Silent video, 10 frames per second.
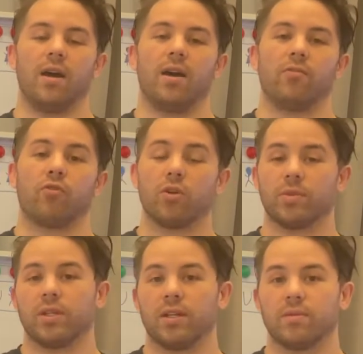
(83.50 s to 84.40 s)

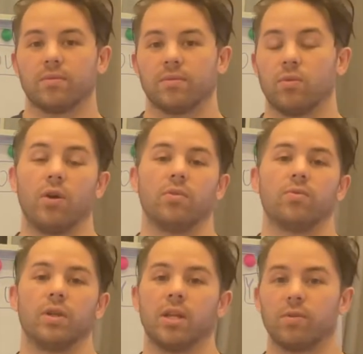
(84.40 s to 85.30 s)
formerly, well,
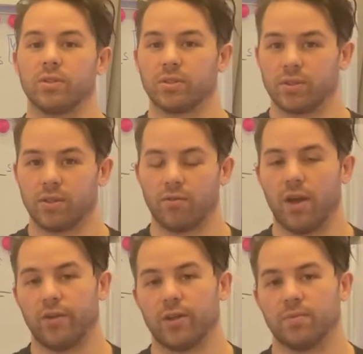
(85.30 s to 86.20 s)
when he was the
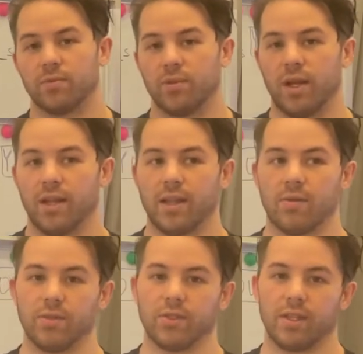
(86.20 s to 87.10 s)
founder, right? And that
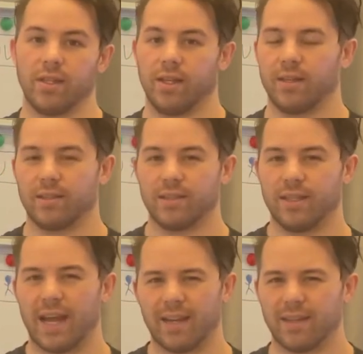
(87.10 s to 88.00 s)
was in the
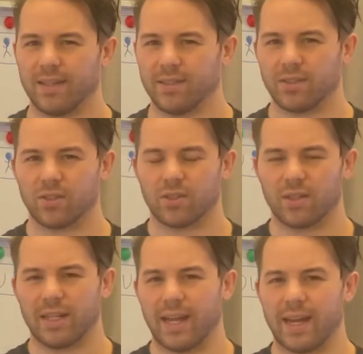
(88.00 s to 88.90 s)
90s,
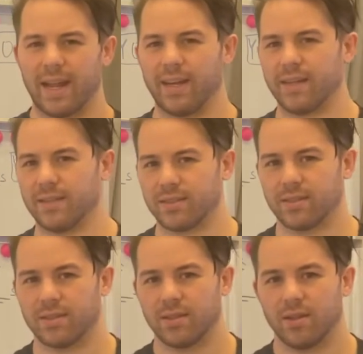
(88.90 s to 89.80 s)
late 80s.
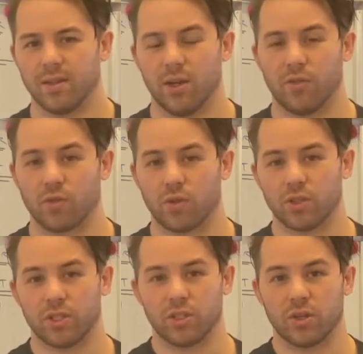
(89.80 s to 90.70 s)
Of course,
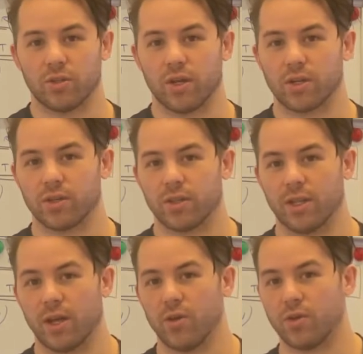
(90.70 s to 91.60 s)
he's no longer the
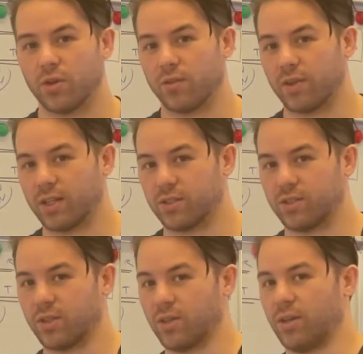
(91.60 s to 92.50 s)
owner of
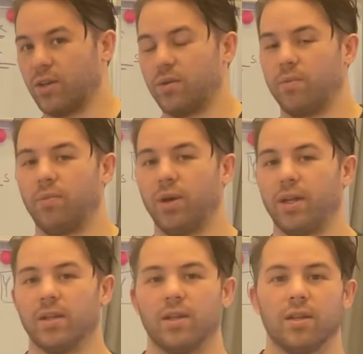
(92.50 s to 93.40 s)
Lexington Law, but
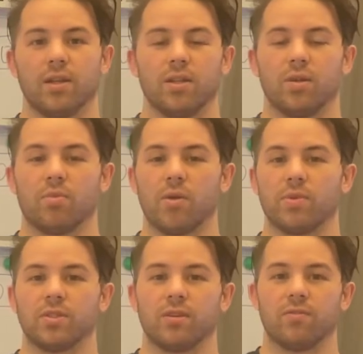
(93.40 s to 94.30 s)
the
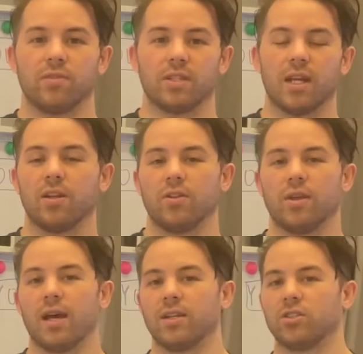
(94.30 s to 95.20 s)
purpose of telling you
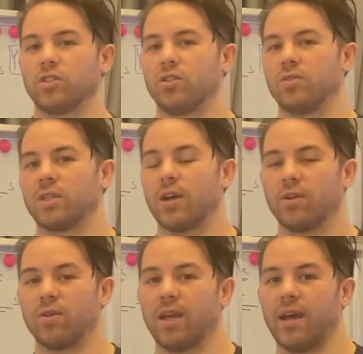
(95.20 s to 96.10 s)
that is to tell
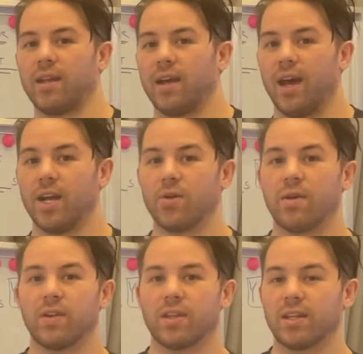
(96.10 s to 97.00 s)
you that I know
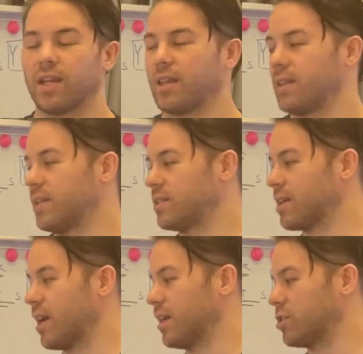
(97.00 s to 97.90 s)
everything that these
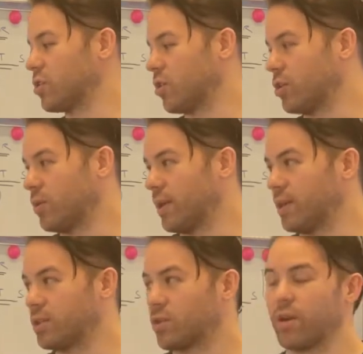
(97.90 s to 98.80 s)
guys are doing,
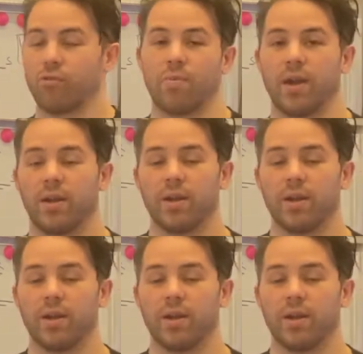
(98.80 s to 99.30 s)
these credit repair